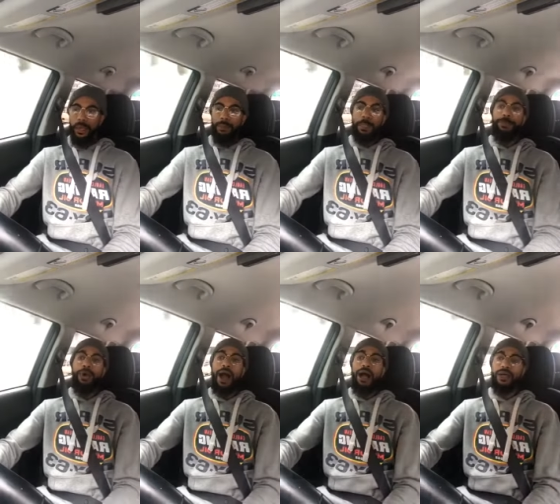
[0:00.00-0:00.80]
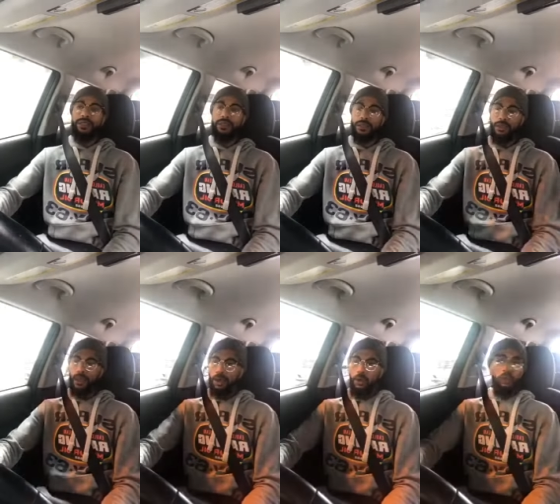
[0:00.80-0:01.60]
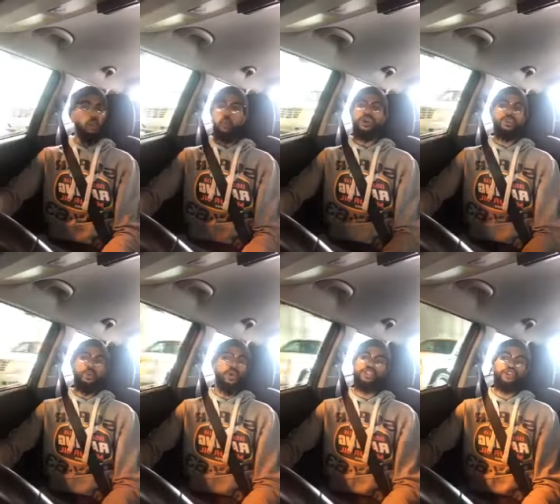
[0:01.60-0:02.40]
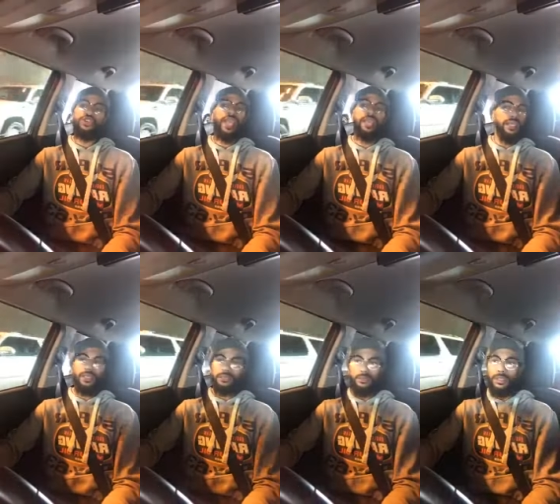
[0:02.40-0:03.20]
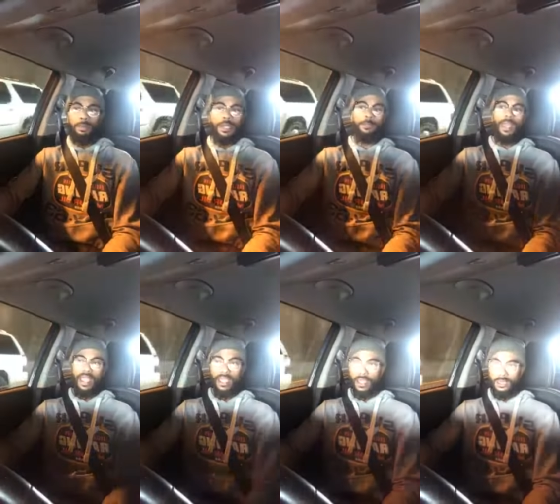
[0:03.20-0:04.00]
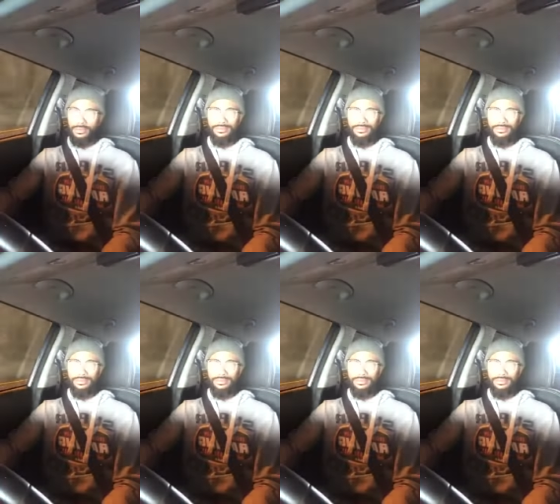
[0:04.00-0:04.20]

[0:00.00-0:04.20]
People ask, what what created the Big Bang?